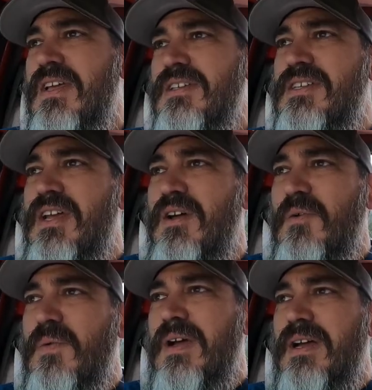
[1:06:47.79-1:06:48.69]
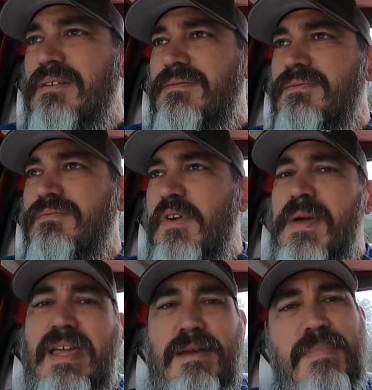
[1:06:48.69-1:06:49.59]
So uh, we
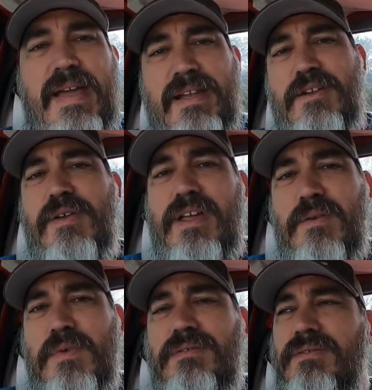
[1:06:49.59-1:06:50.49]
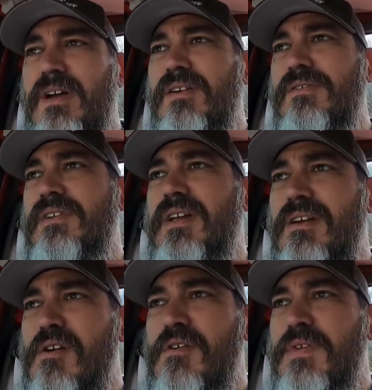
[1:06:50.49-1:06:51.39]
may come back and do another one on
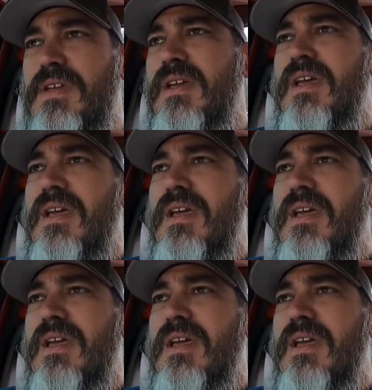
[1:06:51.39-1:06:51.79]
uh, Harvey,